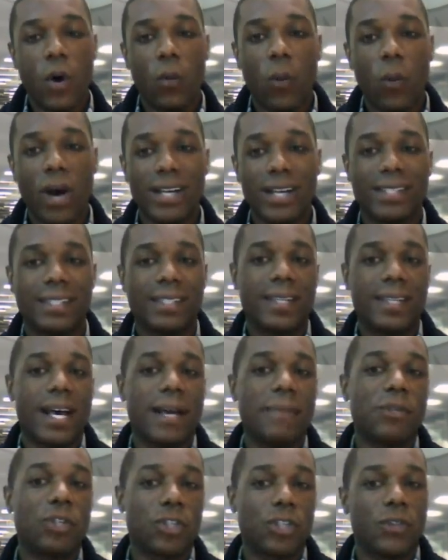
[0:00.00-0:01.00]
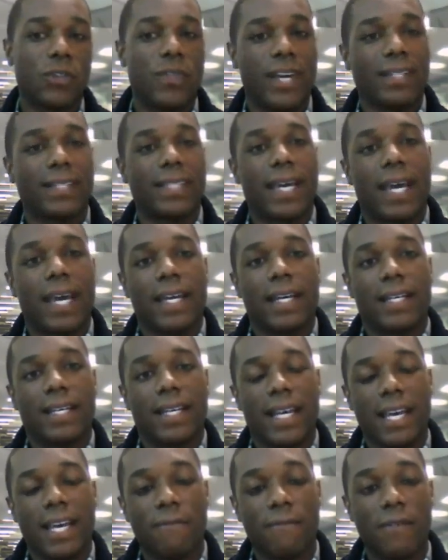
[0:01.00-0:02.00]
what steps should they
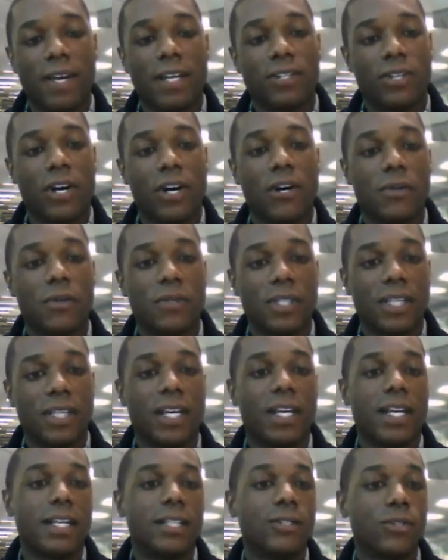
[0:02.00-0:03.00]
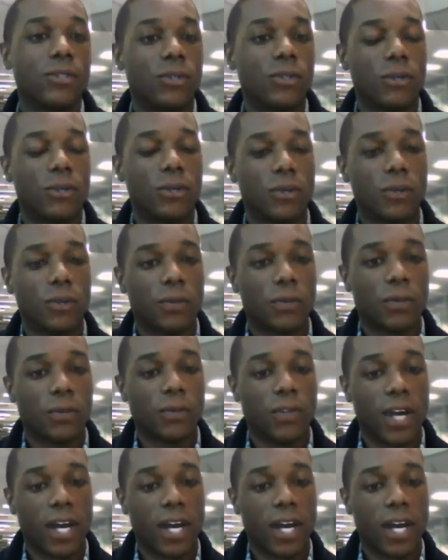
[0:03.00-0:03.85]
take if they don't get into